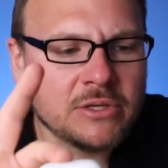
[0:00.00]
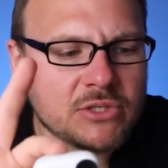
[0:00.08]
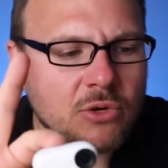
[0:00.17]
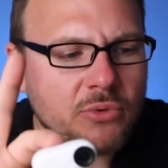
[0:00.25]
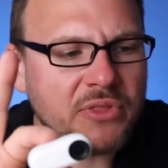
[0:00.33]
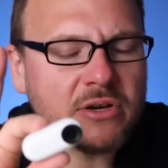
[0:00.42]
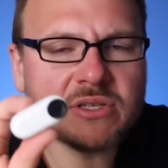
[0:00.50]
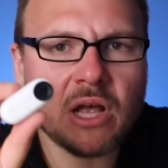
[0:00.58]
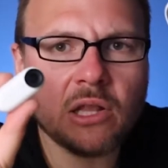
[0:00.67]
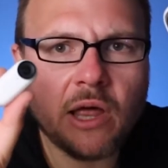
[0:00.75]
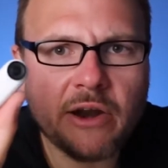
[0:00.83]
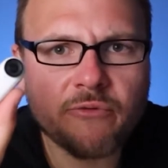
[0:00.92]
So there's
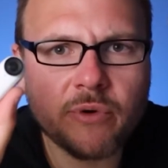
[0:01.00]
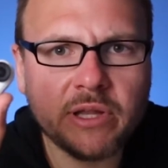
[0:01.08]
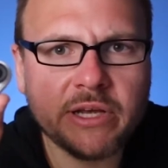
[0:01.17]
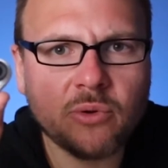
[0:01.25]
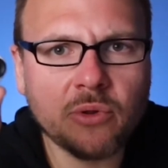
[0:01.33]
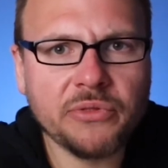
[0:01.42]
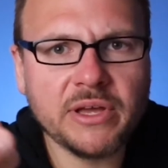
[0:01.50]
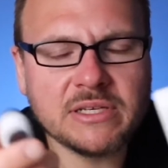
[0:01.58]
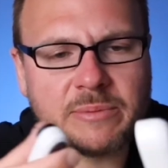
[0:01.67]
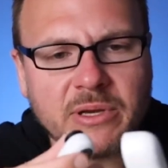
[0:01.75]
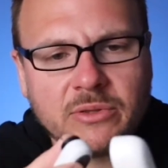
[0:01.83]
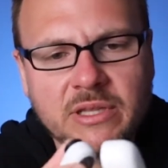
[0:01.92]
a lot of really cool
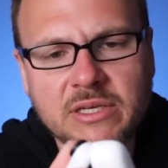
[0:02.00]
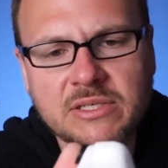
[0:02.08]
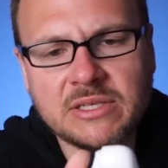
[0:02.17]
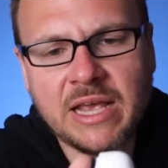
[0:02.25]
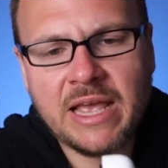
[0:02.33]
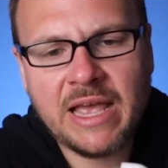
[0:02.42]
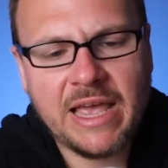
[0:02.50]
things about this.